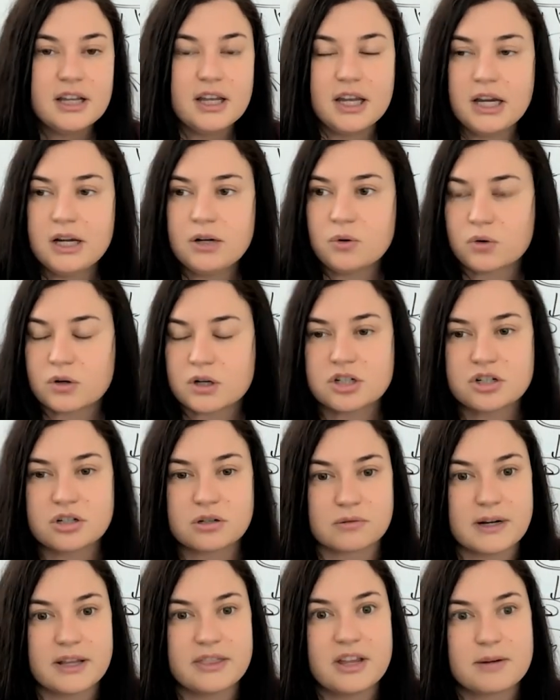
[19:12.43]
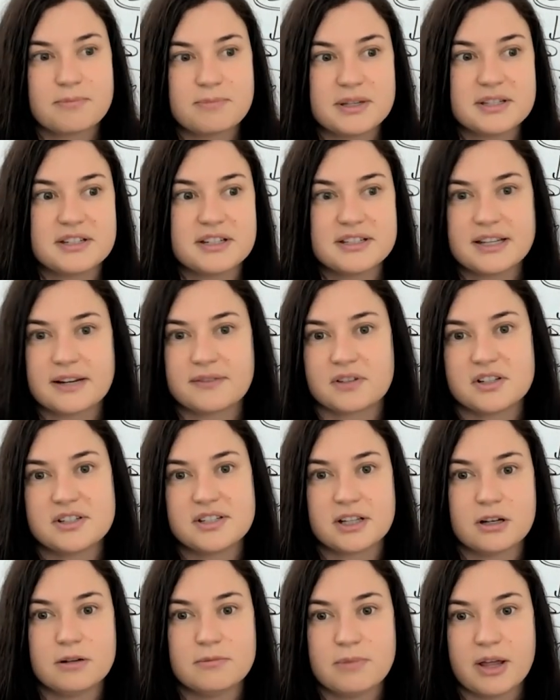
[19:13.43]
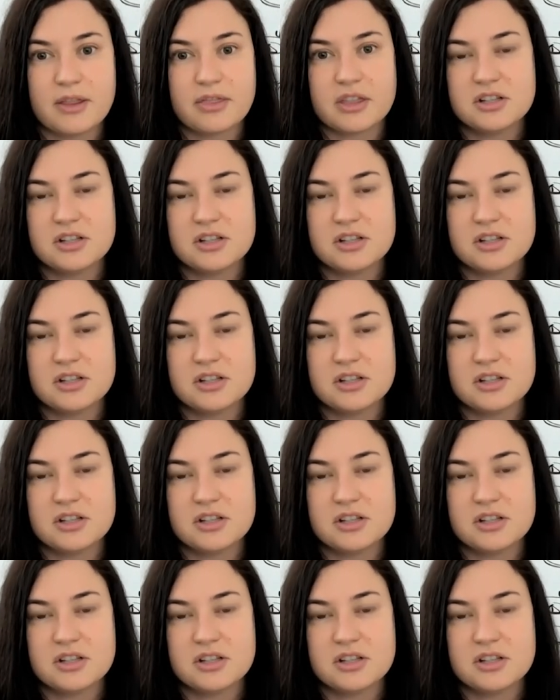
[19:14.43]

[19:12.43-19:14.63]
in order to run their business every single month